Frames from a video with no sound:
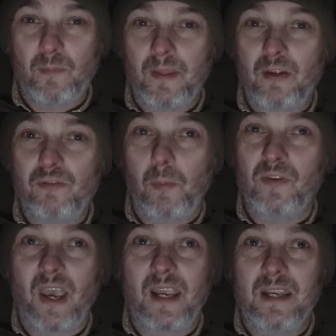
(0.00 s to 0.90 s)
but these
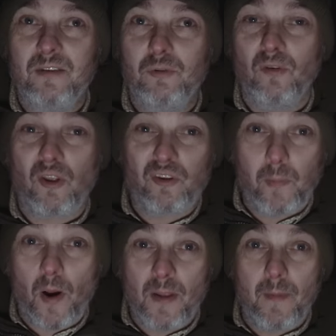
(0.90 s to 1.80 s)
spontaneous sort of like
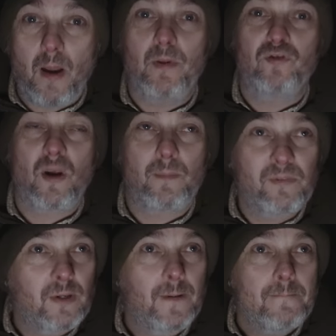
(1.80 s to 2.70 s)
spur of the moment
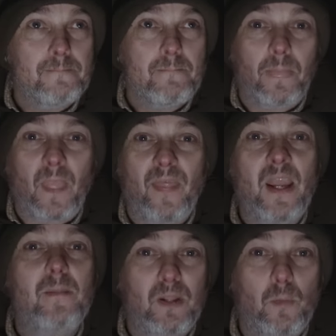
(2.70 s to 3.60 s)
trips,
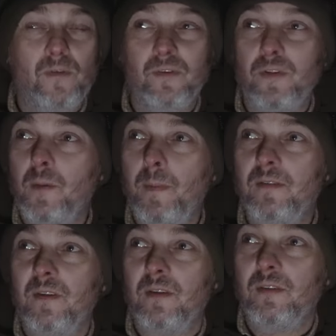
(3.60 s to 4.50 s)
they can be the ones that do the
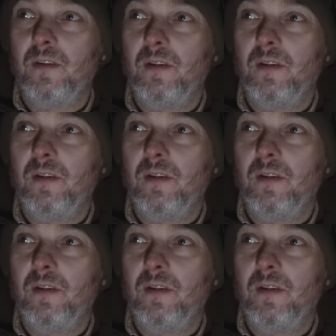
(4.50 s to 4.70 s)
business.